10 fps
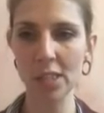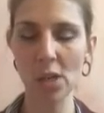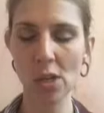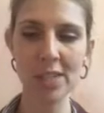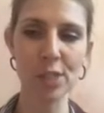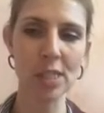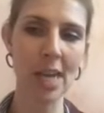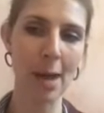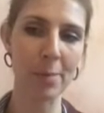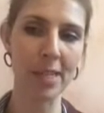So different
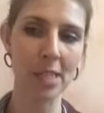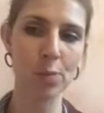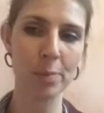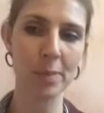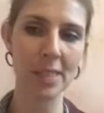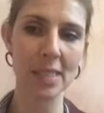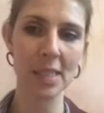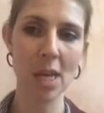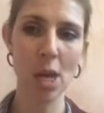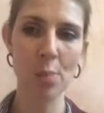topics would
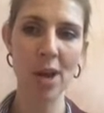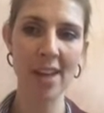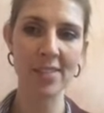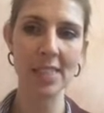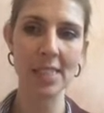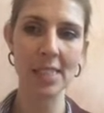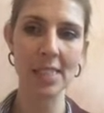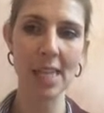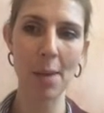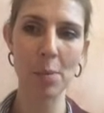be privacy,
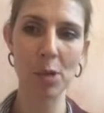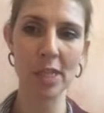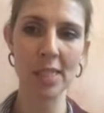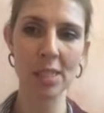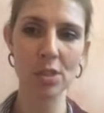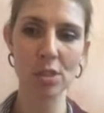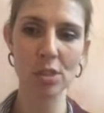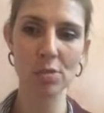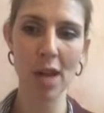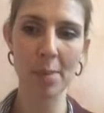cyberbullying,
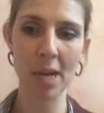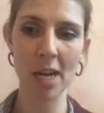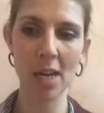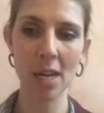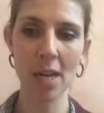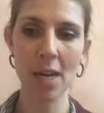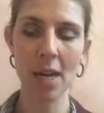digital drama,